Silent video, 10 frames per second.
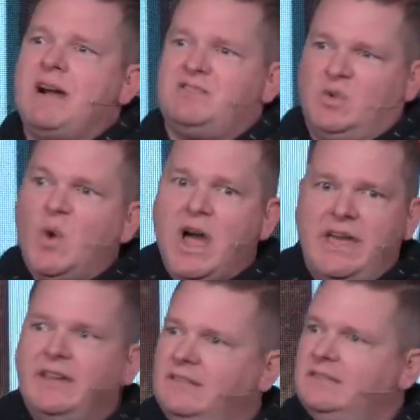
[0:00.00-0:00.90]
miles
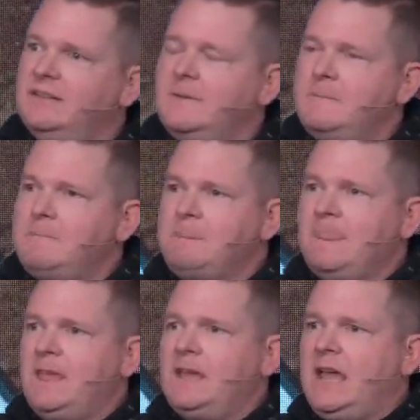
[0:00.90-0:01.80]
away.
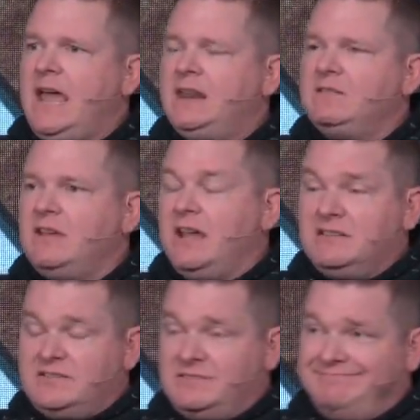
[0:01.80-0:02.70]

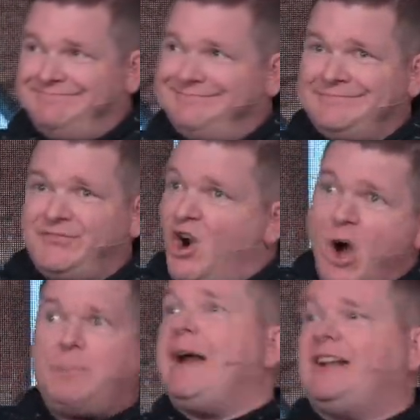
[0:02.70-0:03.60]
And for
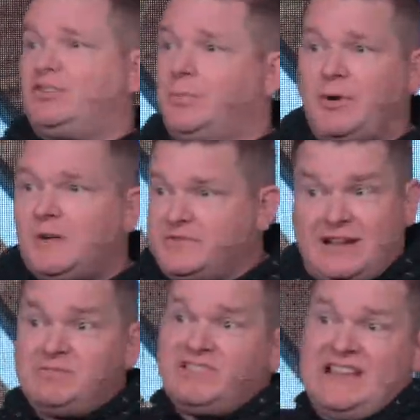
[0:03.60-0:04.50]
all practical purposes,
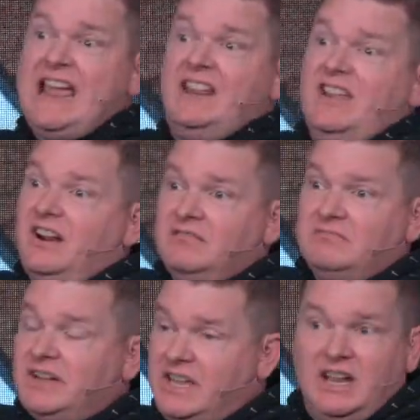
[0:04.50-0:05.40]
I'm standing there.
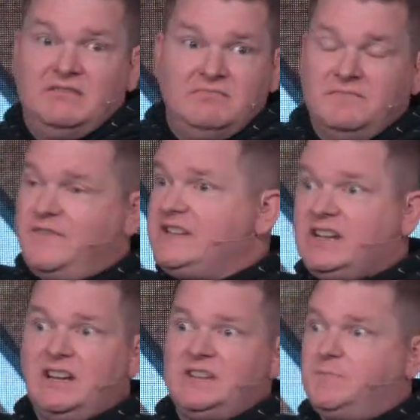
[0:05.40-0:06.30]
Again,
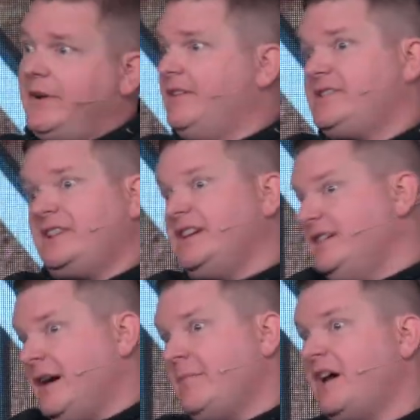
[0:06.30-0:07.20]
physically, spiritually,
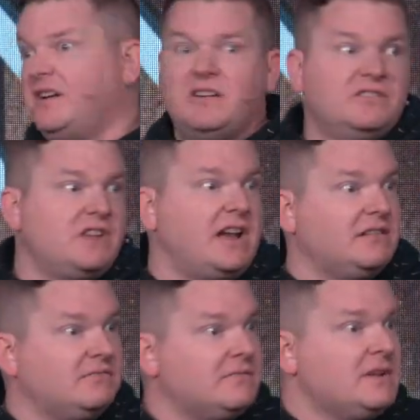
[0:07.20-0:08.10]
I'm not here to try
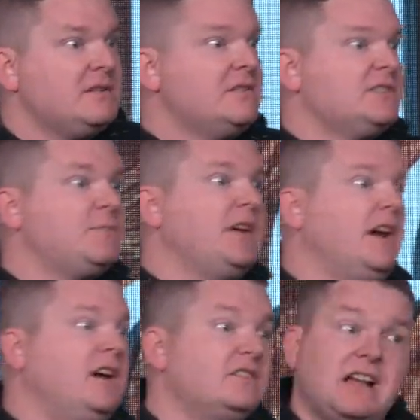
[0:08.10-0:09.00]
to split
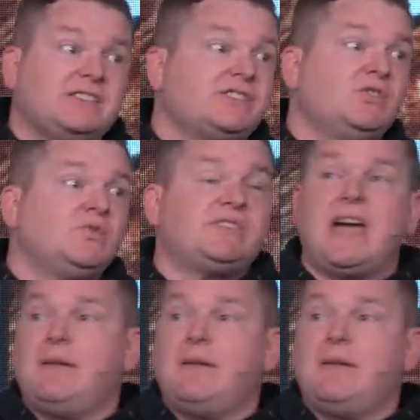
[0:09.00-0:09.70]
hairs. I just knew it was